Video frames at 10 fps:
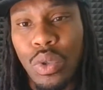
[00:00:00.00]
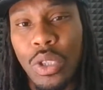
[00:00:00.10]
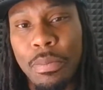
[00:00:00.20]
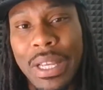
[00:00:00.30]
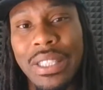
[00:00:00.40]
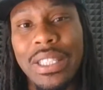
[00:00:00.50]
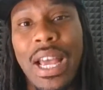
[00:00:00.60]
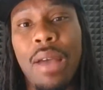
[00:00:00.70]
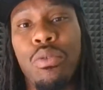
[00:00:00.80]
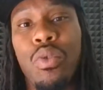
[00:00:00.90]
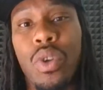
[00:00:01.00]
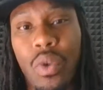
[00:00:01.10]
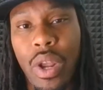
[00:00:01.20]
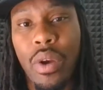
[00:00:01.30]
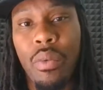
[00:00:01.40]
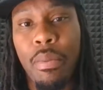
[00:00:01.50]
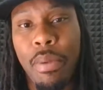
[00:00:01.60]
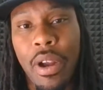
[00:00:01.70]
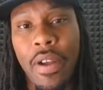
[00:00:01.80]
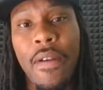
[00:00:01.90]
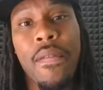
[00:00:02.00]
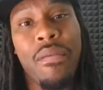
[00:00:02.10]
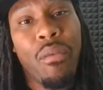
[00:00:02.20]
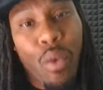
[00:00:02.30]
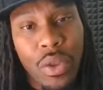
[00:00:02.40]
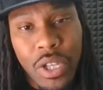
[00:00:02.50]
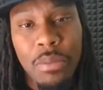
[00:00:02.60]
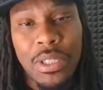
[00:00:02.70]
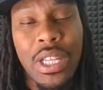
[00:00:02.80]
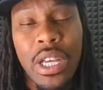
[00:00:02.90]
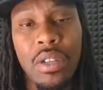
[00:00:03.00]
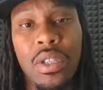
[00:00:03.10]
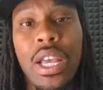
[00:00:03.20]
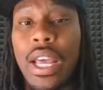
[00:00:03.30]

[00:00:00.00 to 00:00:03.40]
to spend time doing credit repair for themselves.